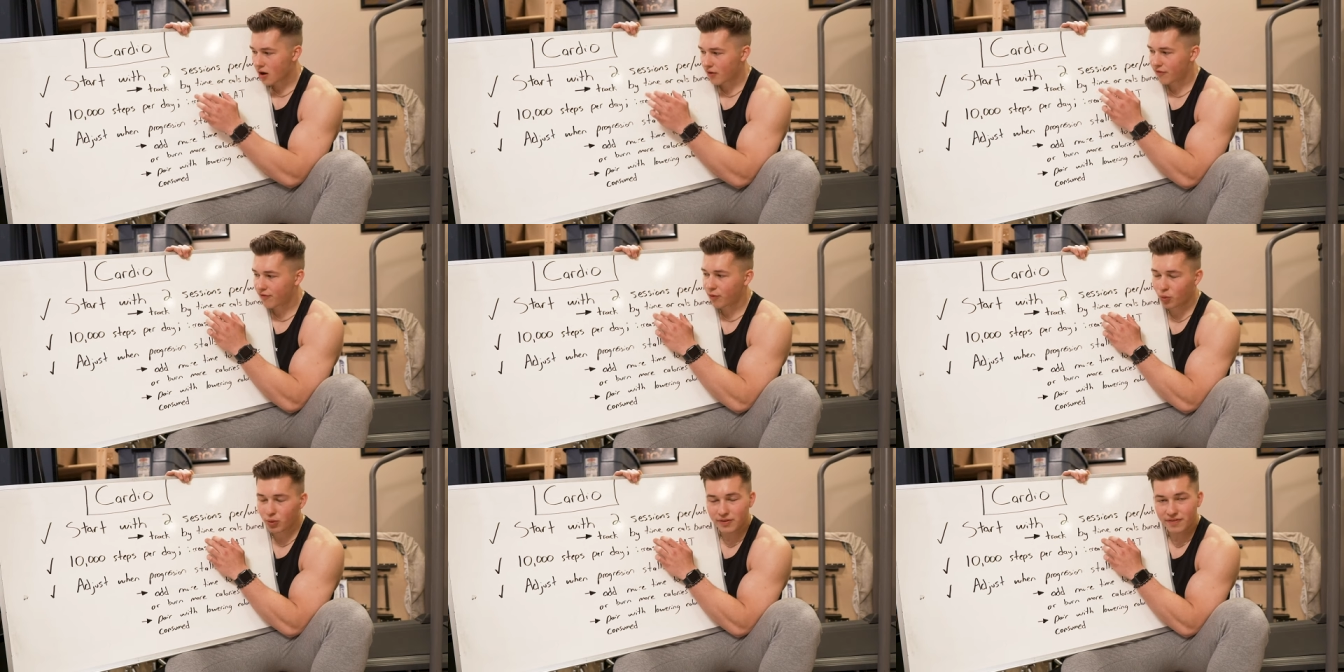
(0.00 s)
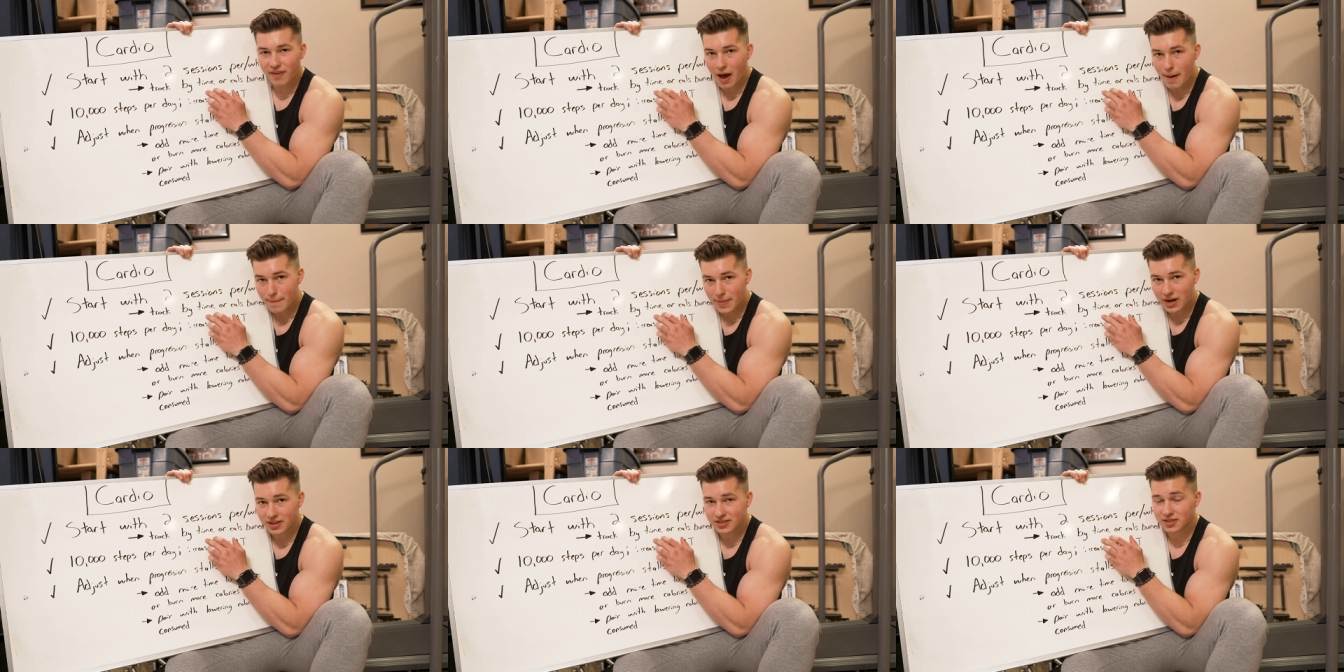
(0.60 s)
of 45
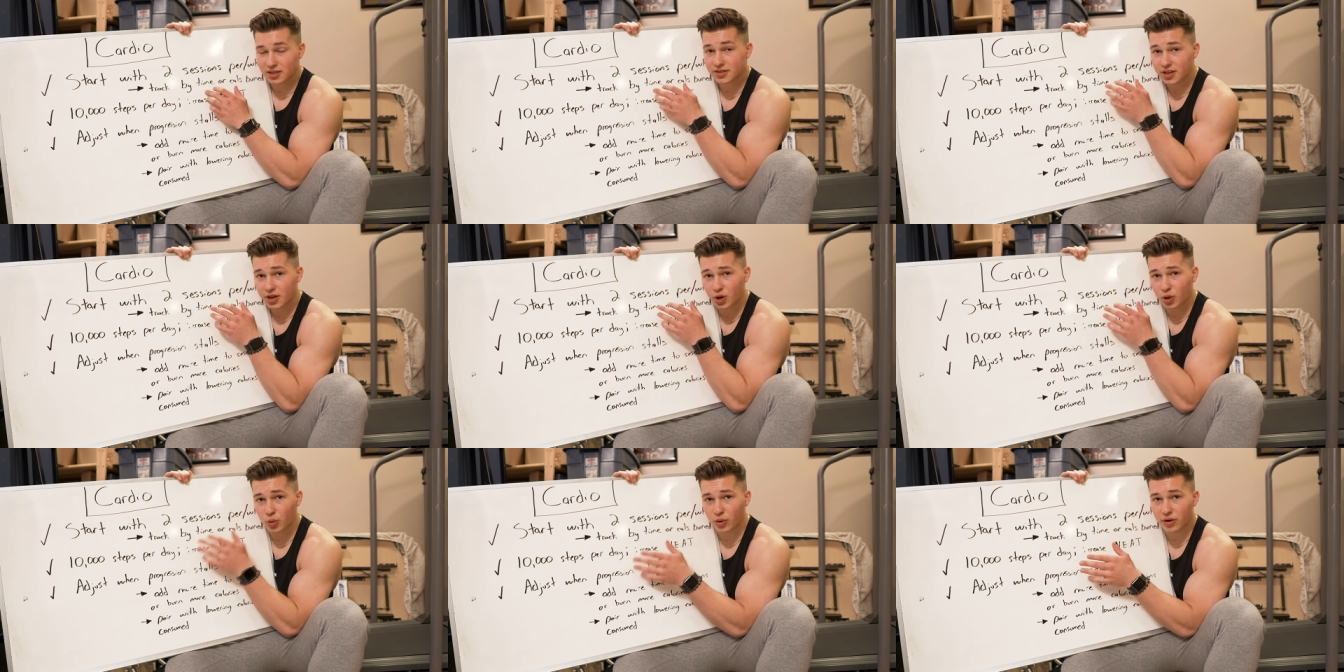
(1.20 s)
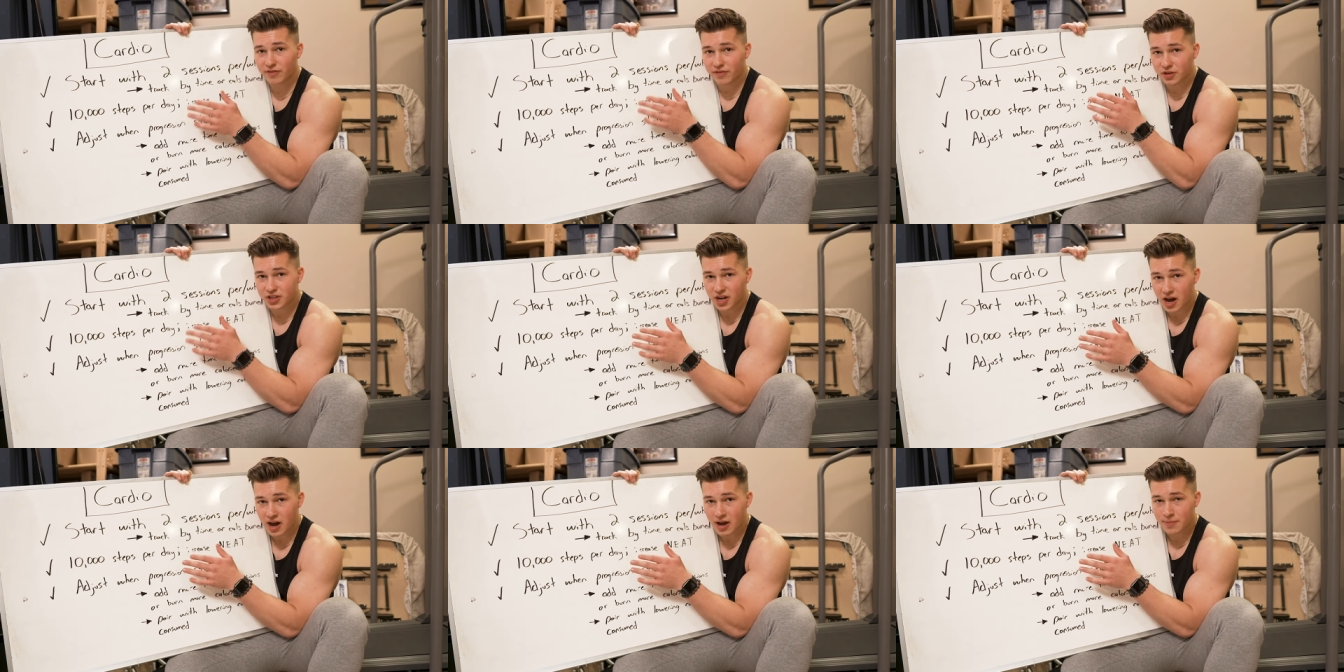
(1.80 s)
minutes, let's say you're going for
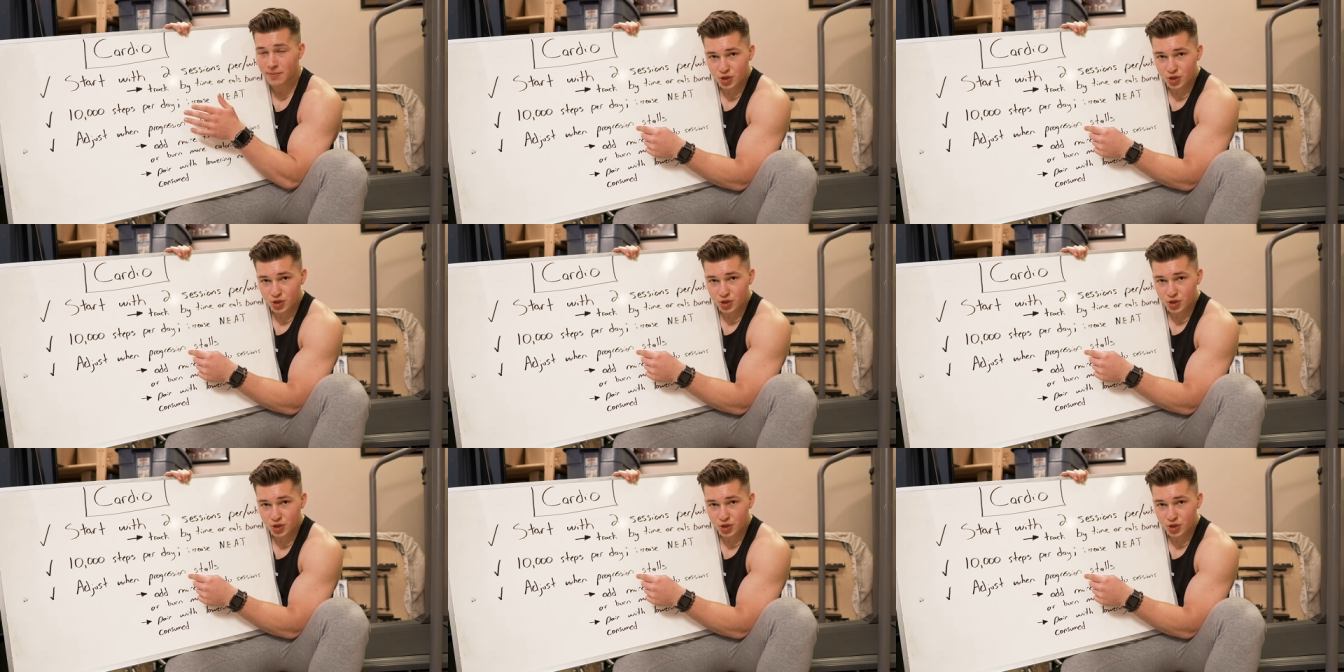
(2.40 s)
time,